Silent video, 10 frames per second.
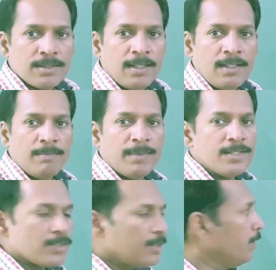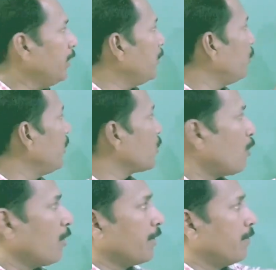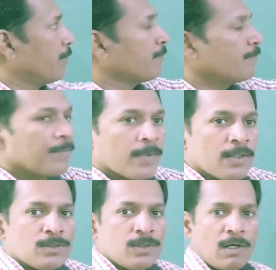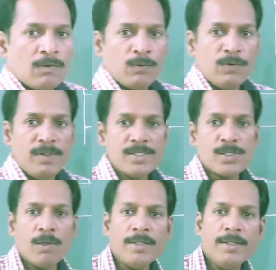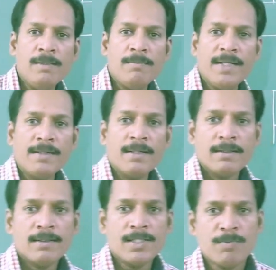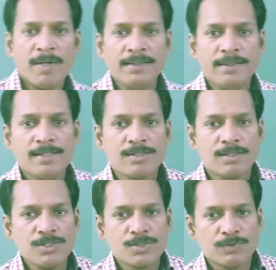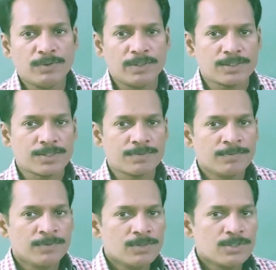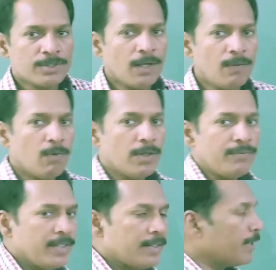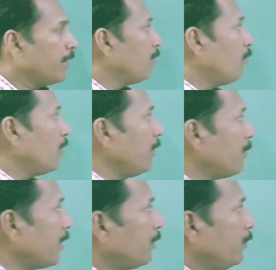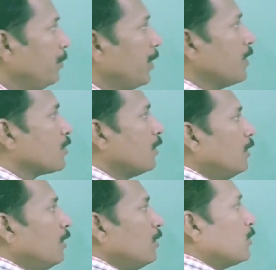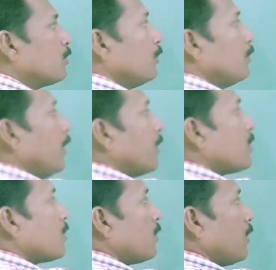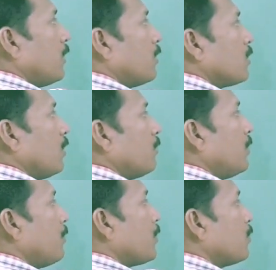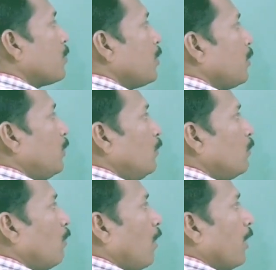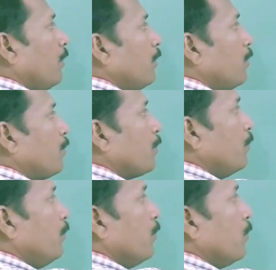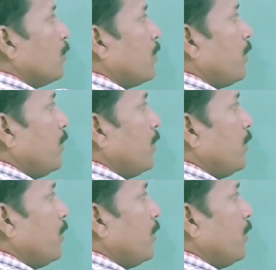the elements need to be sorted. So only sorted element, this binary search works. So now what I am trying to do means, so let us take the subscript 0, 1, 2,